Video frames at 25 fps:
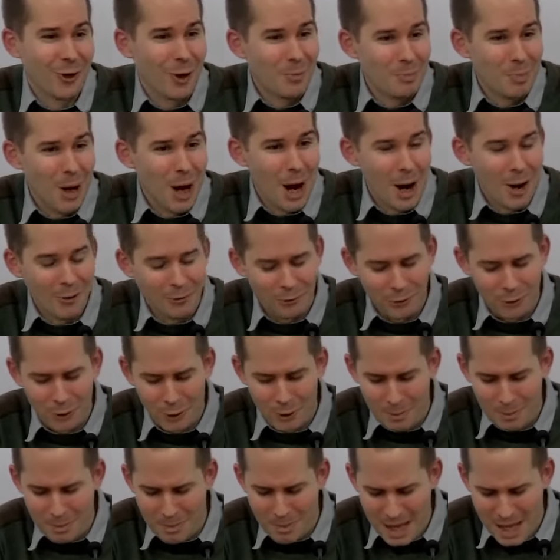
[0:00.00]
apart
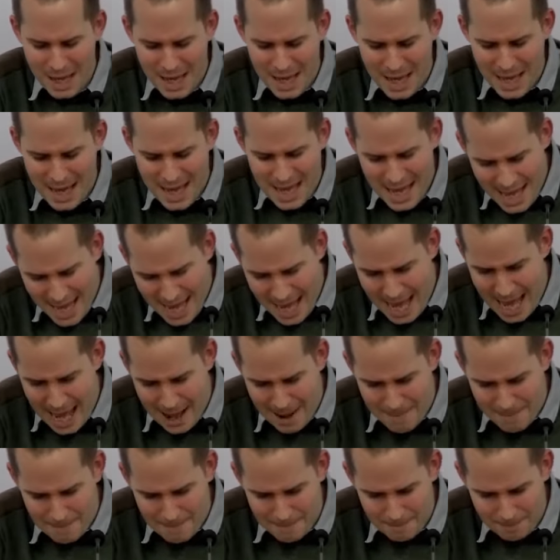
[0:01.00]
from
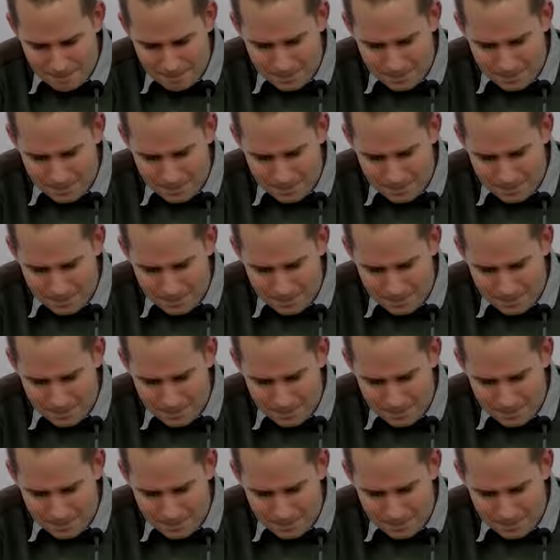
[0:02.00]
him.